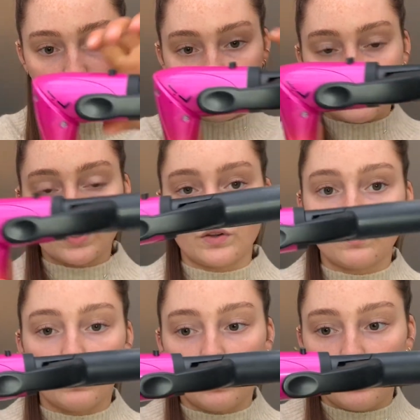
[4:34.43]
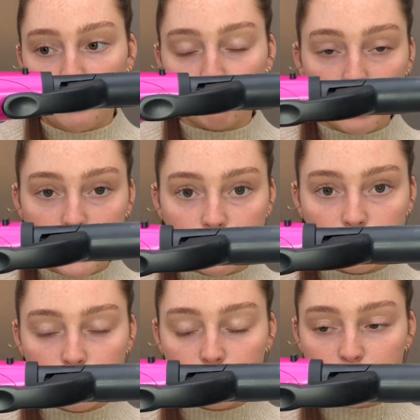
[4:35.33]
to a right
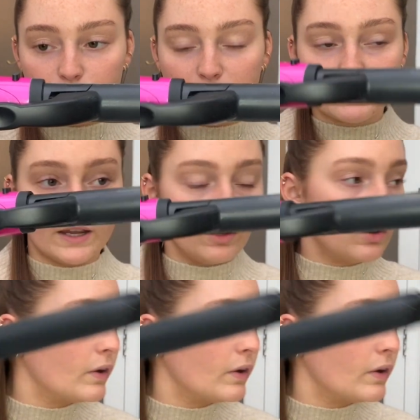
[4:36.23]
angle, which makes it a lot